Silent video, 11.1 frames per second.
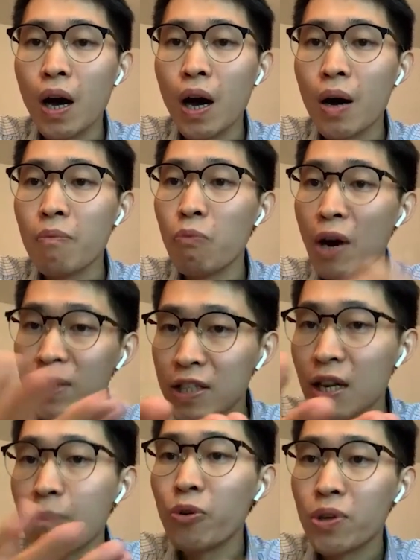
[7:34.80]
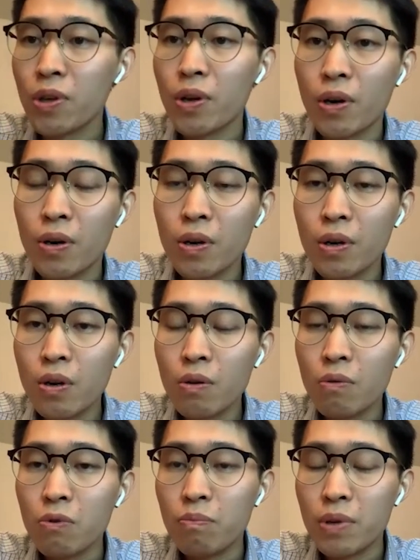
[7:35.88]
Um, one example here
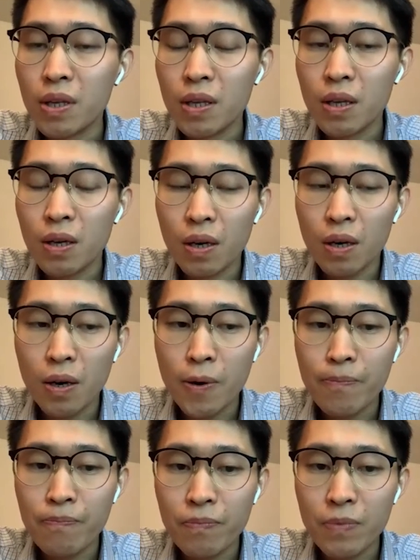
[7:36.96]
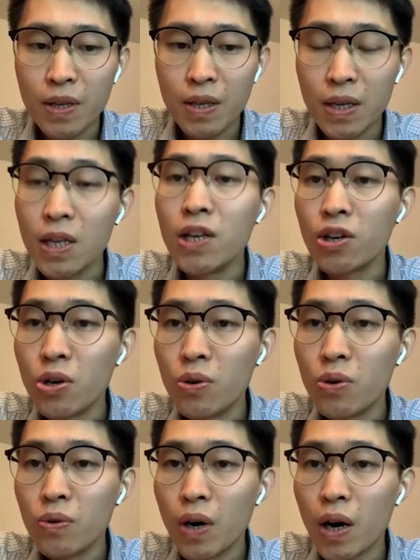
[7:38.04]
would be um, the
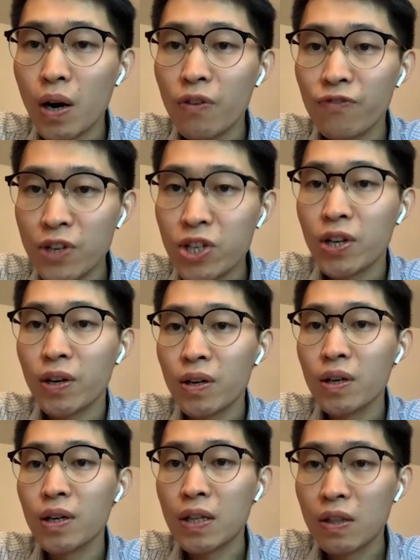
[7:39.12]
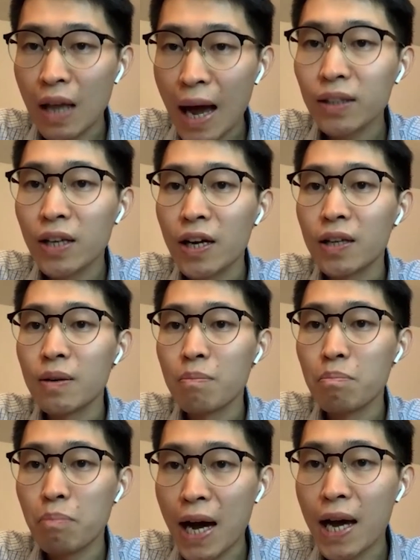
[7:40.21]
illegal uh, fishing conducted
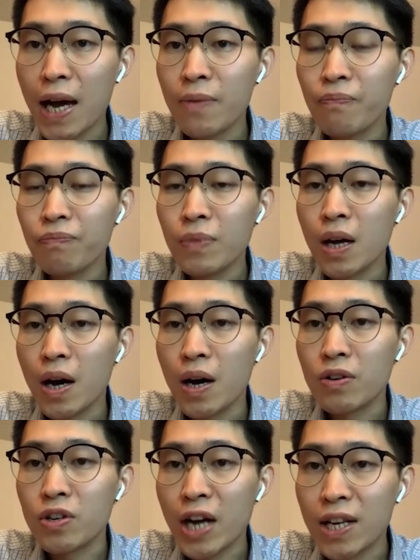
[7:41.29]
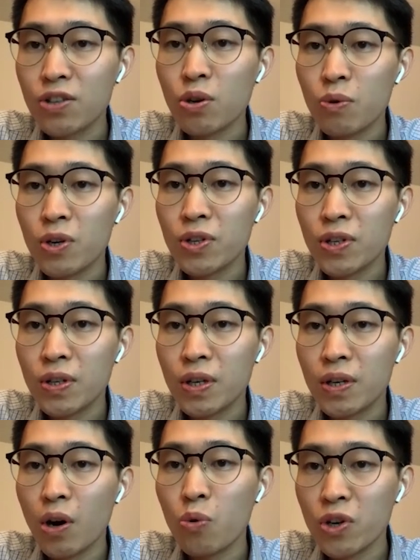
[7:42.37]
by uh, Chinese overseas,
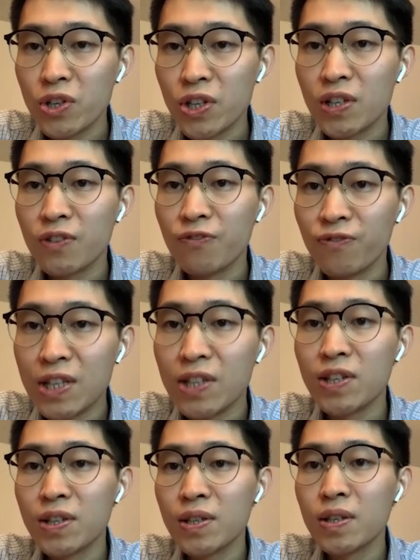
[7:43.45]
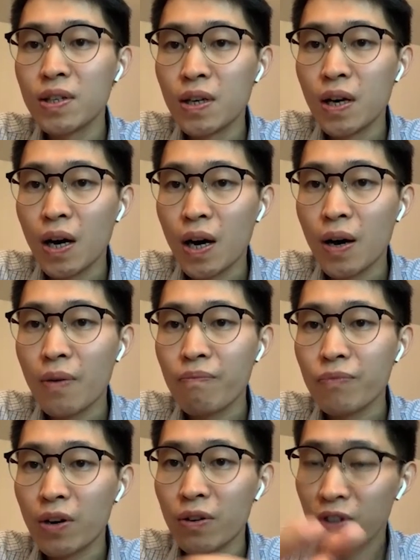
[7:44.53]
uh, overseas fleets.
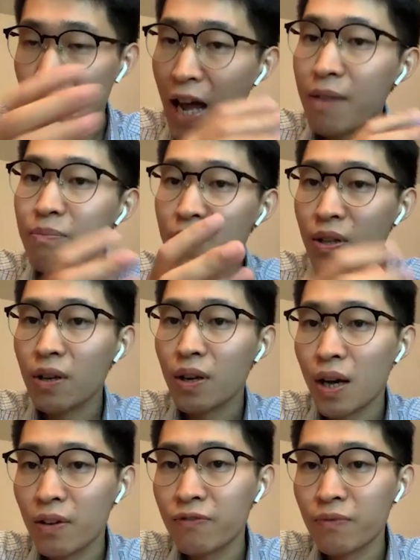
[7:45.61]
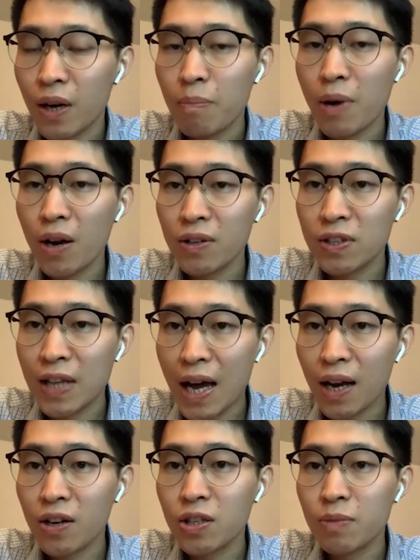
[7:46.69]
Um, there, there have been a lot of uh, policy
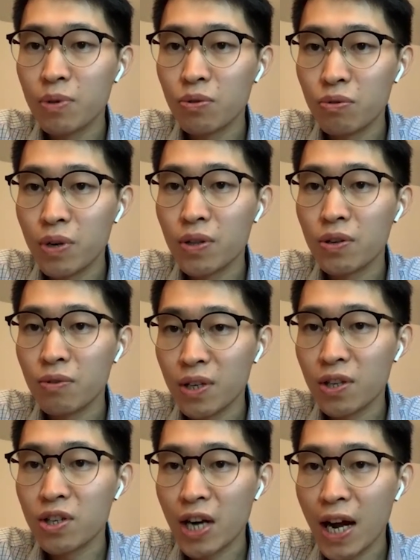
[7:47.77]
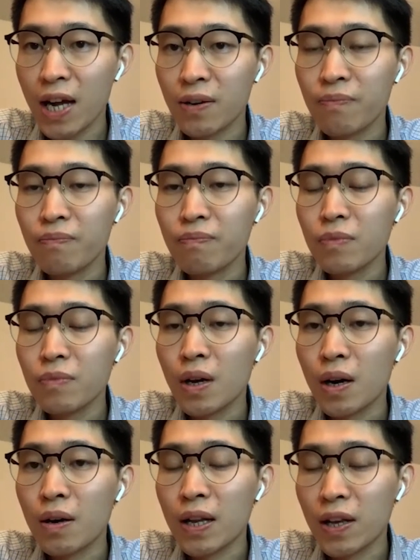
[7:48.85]
dialogues between the US and China.
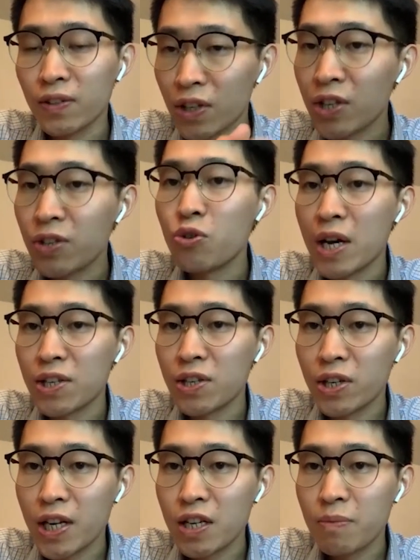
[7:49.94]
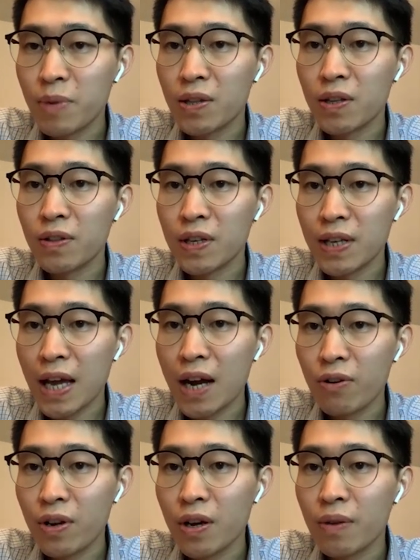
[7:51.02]
and I think US engagement in this
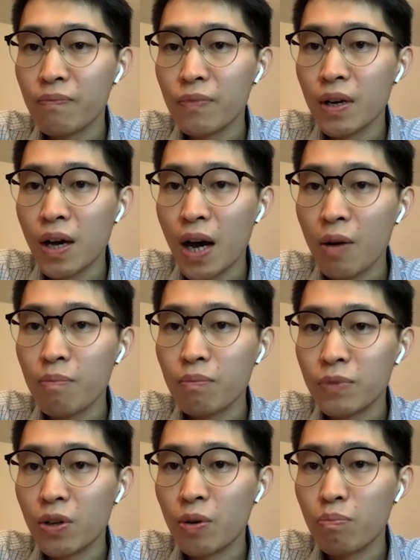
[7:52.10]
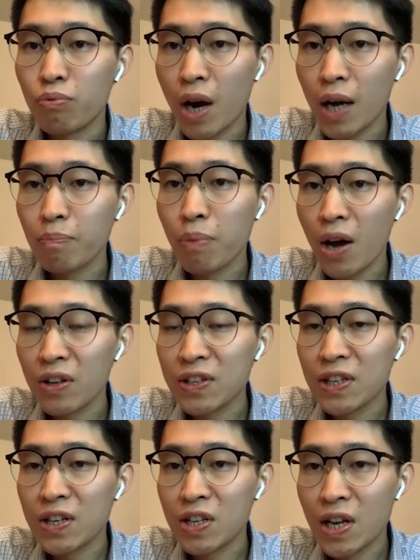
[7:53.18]
area help you know brought
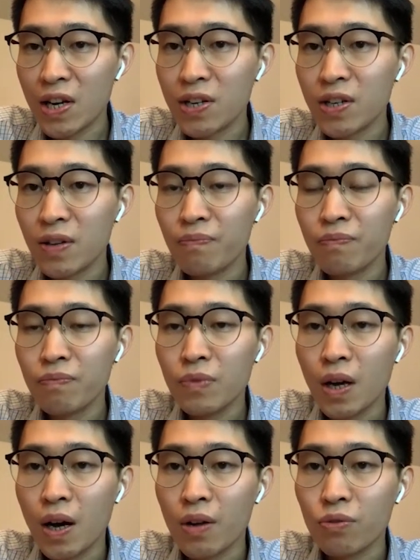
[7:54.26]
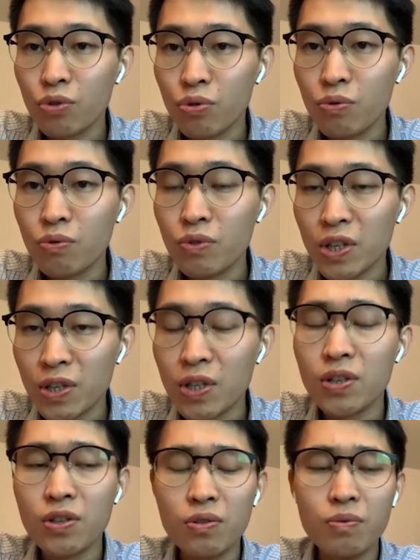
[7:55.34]
policy attention uh, to this
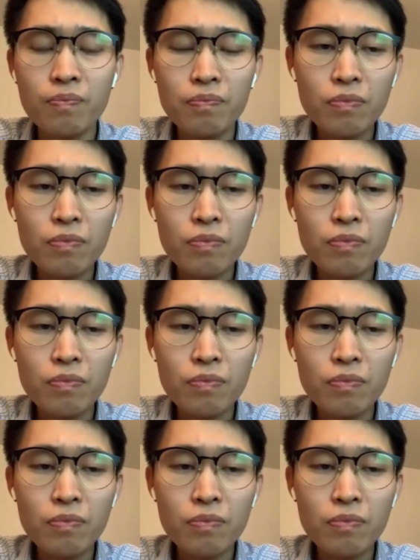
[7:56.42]
issue.